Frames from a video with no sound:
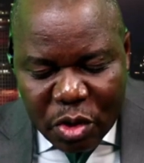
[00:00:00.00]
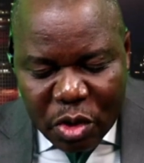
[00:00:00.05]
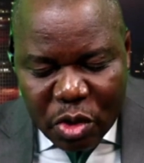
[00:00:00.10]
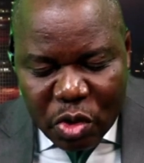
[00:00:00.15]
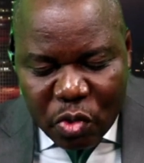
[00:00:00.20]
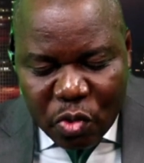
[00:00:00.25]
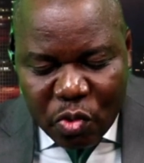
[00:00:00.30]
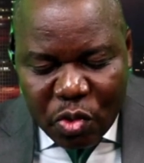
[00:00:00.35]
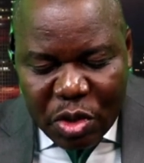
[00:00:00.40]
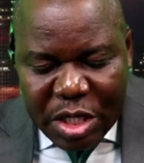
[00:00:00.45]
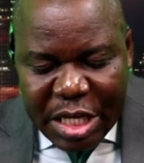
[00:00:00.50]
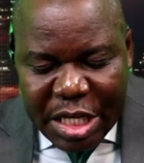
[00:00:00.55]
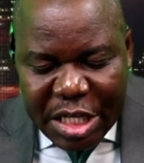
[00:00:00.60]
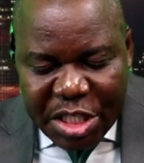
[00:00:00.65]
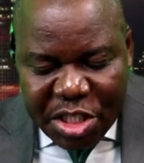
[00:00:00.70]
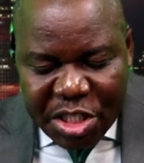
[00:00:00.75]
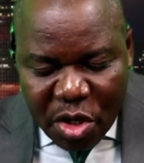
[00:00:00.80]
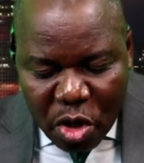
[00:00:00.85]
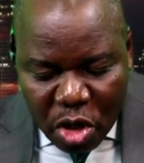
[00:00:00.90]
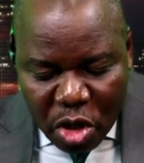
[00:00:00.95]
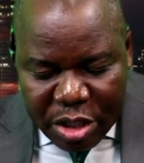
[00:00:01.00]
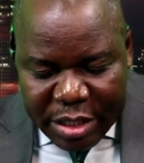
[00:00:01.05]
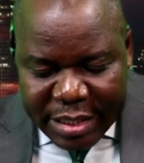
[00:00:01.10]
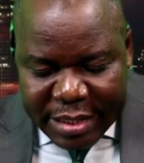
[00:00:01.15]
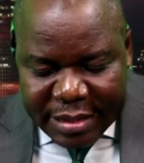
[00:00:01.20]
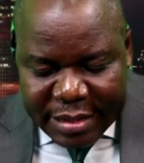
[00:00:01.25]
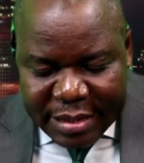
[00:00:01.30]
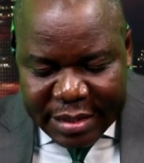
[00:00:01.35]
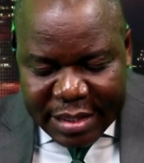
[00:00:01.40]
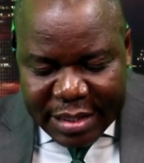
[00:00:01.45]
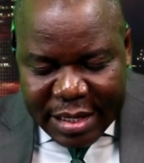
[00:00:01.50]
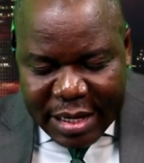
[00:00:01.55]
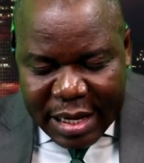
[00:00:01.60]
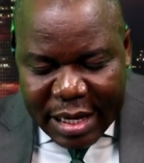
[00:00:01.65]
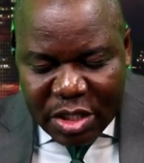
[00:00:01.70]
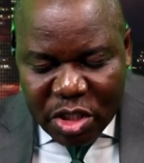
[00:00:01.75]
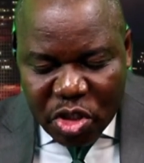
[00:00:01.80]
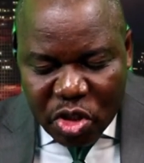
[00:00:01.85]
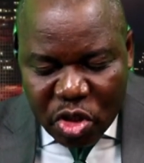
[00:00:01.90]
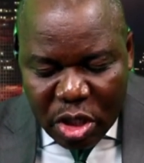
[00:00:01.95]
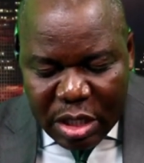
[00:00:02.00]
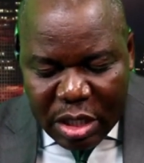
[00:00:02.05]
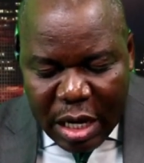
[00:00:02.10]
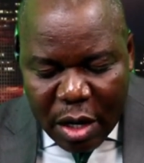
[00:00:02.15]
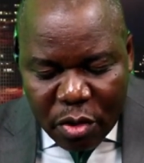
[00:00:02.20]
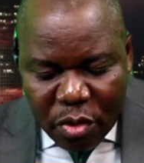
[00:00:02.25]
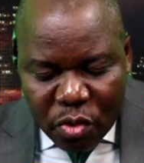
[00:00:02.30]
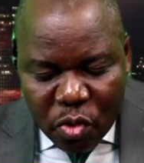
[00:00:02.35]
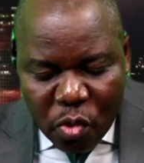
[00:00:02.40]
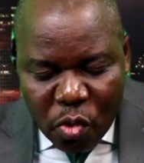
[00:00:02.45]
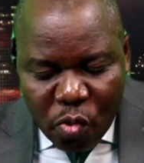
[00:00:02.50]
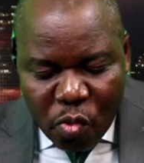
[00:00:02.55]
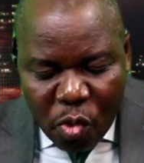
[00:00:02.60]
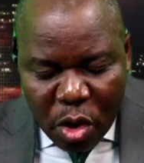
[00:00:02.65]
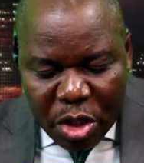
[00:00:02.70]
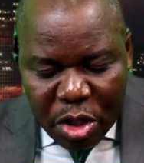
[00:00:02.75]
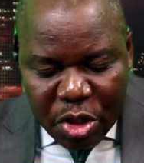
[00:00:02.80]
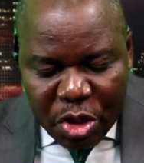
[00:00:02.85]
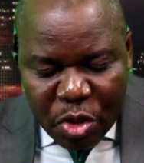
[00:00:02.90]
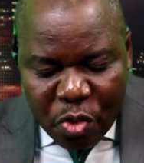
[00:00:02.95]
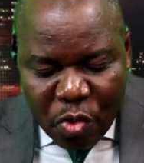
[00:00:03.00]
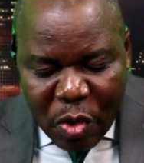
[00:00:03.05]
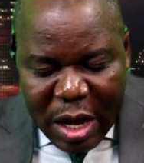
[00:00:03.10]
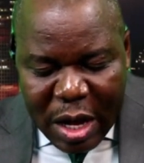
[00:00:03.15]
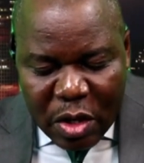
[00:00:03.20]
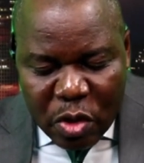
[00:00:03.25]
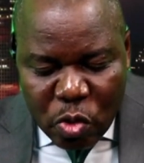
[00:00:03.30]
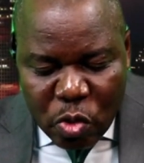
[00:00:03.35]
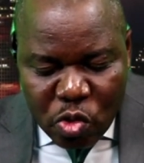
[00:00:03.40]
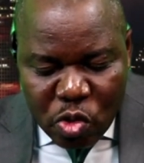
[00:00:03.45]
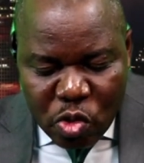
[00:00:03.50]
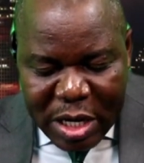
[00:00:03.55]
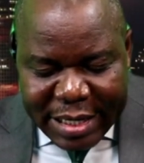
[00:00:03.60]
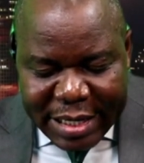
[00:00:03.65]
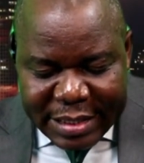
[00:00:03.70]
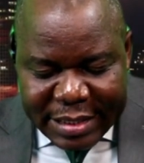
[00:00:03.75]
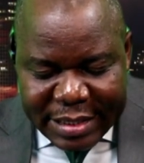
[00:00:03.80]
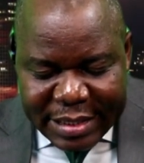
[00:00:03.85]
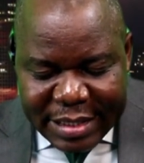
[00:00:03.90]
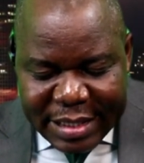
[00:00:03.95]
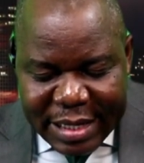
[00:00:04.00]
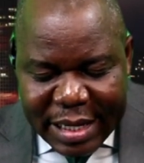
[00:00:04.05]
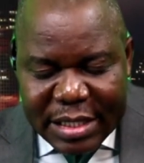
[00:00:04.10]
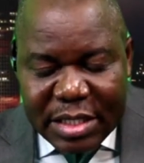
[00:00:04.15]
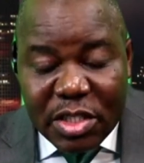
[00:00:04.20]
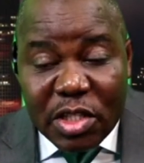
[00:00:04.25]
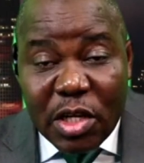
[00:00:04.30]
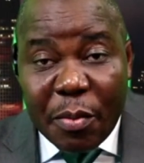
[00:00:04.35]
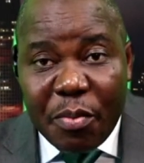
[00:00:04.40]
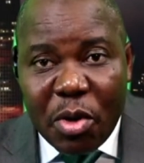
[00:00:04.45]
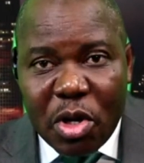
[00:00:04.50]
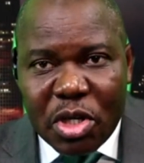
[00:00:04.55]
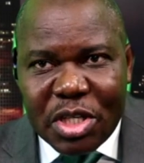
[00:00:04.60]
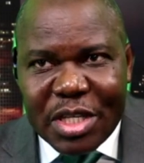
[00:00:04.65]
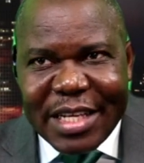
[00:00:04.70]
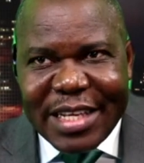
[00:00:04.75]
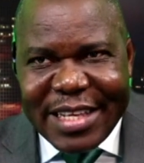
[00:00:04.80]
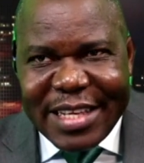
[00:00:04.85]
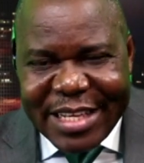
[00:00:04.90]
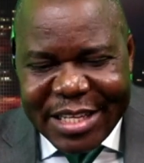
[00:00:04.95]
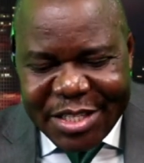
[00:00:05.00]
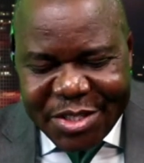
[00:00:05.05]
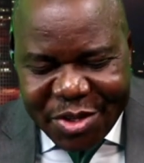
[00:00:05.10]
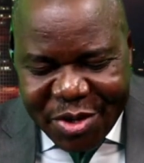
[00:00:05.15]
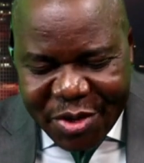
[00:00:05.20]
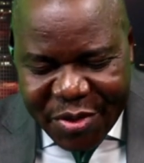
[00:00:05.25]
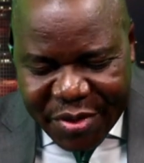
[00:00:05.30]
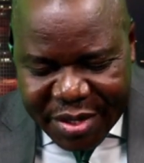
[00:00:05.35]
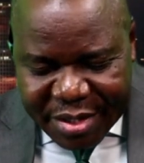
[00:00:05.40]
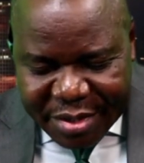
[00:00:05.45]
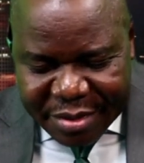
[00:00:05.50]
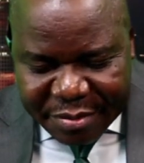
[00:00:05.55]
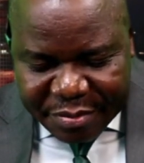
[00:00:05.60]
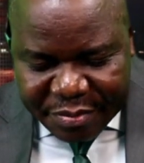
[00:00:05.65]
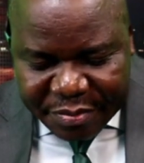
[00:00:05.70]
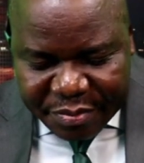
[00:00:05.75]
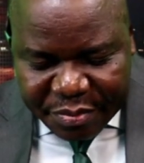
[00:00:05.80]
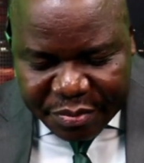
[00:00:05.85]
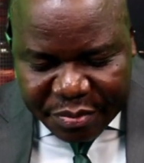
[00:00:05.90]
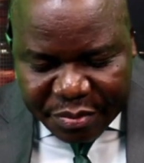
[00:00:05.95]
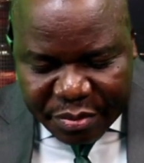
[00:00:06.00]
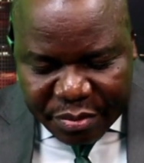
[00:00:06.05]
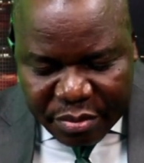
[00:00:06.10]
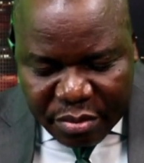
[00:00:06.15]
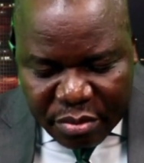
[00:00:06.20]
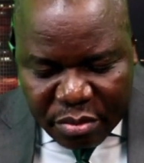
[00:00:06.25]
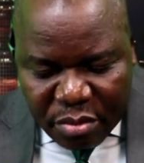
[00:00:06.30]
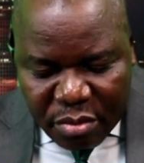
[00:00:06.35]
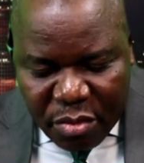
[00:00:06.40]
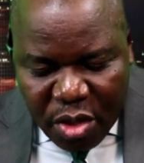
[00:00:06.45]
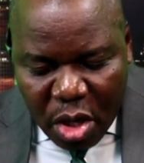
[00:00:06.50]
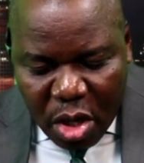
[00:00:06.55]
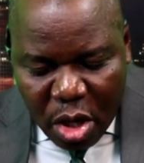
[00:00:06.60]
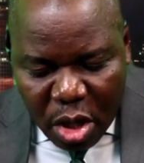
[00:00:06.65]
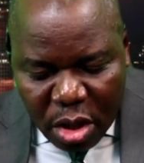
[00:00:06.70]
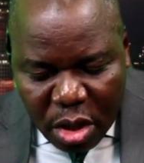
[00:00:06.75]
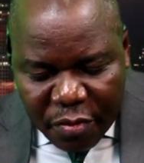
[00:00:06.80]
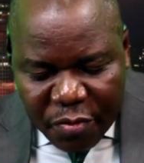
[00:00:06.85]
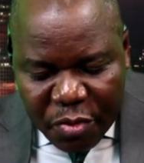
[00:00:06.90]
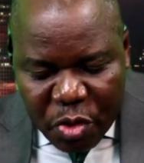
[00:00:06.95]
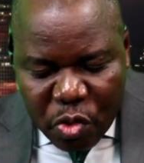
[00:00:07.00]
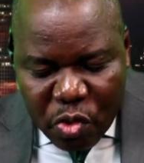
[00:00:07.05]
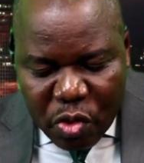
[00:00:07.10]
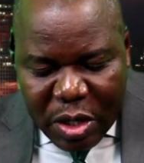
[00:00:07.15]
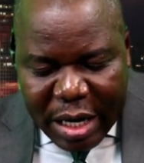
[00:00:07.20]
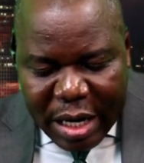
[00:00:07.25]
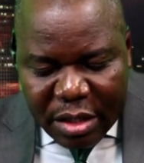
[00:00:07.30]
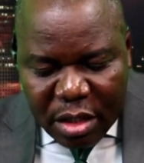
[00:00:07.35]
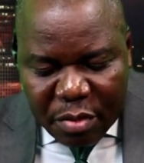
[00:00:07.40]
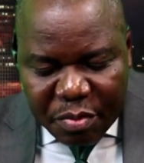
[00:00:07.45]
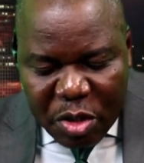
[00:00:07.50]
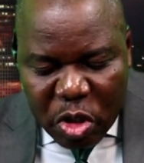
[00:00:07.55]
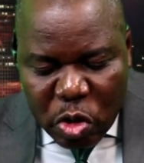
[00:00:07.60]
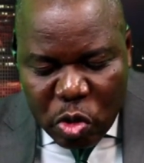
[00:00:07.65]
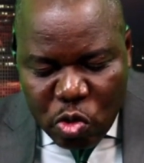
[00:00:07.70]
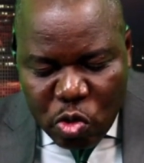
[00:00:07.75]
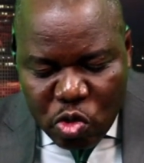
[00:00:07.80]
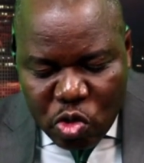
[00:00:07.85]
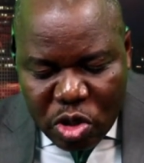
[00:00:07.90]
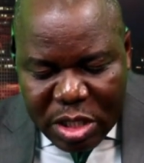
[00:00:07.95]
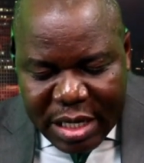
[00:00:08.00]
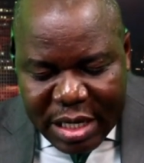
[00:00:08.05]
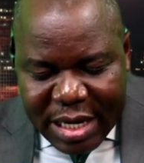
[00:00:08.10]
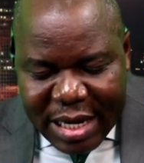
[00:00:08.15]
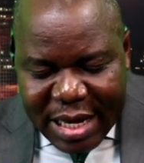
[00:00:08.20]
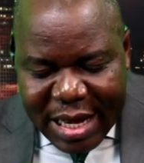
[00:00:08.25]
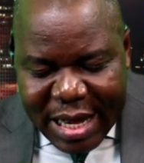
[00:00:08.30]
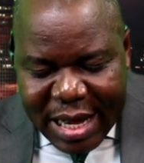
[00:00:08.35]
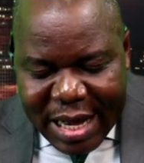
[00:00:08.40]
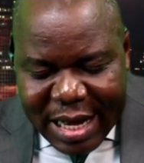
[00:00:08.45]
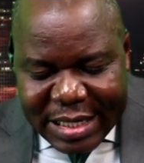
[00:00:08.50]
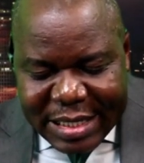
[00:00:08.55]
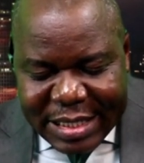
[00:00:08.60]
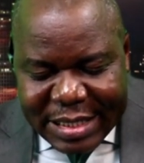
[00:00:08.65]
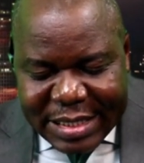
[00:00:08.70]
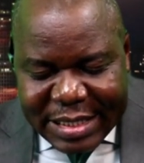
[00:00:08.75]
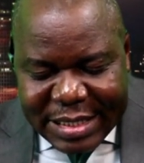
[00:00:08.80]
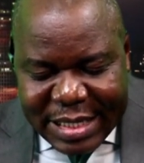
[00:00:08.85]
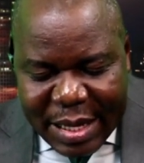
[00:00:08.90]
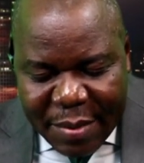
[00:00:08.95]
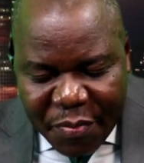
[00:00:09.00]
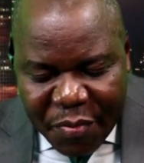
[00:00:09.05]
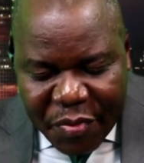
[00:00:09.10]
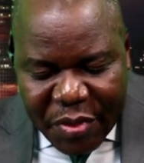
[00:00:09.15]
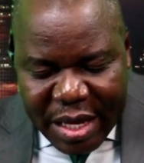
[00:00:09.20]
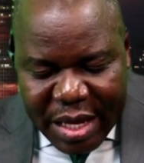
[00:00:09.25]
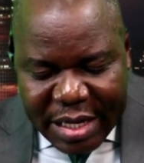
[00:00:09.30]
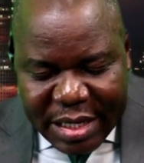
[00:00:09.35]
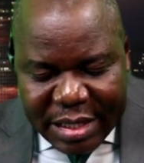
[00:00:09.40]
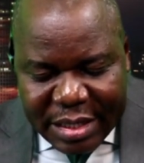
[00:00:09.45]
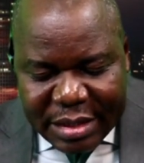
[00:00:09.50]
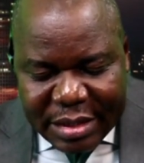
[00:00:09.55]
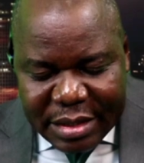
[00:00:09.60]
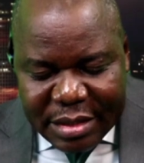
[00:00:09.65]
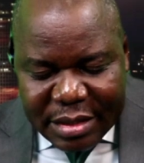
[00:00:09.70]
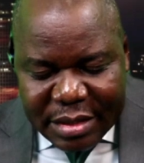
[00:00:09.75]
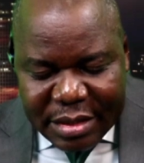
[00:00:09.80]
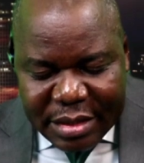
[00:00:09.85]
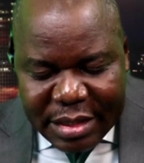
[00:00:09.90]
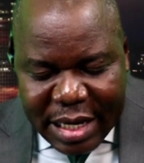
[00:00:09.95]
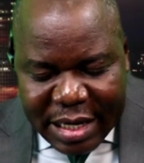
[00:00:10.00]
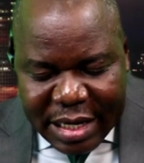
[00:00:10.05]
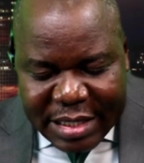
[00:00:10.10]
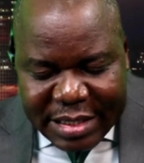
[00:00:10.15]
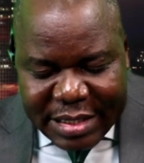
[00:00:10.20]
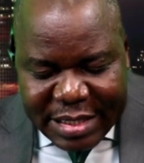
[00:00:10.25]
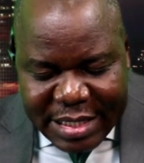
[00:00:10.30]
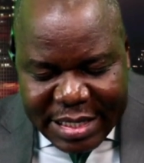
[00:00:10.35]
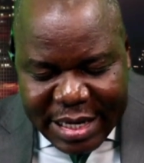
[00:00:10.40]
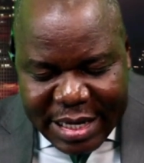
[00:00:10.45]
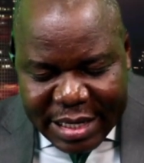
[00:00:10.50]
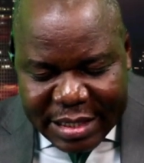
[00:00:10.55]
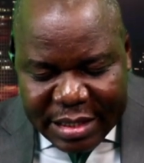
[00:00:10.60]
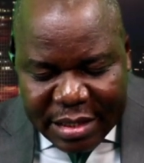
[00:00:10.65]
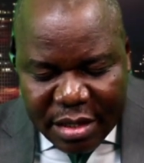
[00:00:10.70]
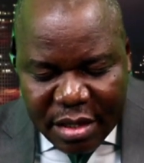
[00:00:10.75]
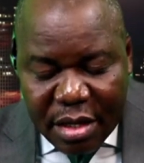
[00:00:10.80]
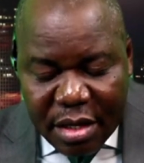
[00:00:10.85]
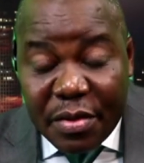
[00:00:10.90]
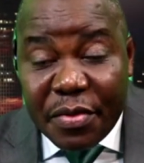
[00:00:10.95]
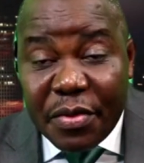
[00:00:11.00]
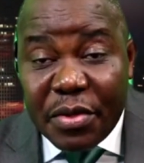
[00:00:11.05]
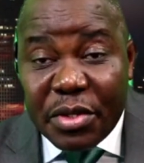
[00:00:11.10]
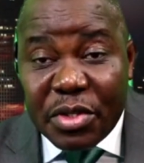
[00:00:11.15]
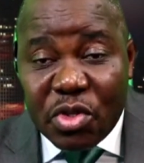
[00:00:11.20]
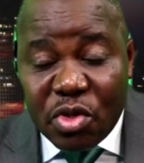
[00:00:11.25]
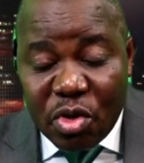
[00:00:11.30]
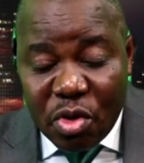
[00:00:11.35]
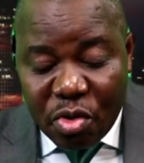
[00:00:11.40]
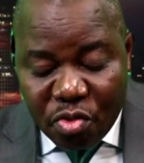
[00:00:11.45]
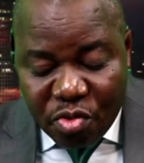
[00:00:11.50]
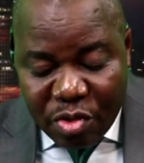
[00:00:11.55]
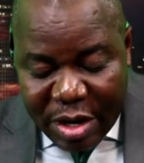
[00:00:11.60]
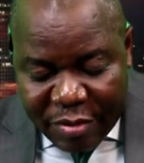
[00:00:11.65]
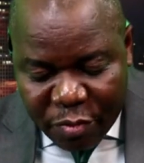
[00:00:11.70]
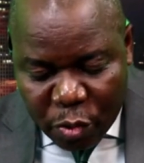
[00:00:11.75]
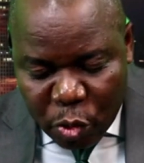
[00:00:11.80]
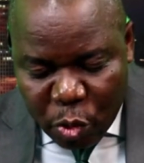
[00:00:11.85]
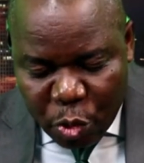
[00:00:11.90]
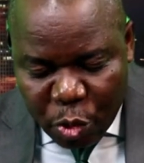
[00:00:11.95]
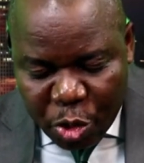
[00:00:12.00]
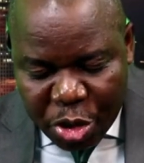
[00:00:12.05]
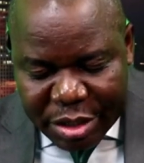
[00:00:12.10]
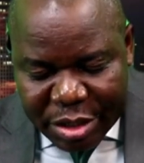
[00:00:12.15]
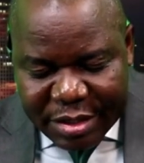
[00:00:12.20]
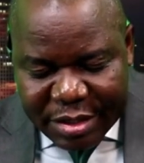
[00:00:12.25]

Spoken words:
to each other and sort out what you are good at and support each other. All of you cannot be good at the same thing that is needed in this revolution.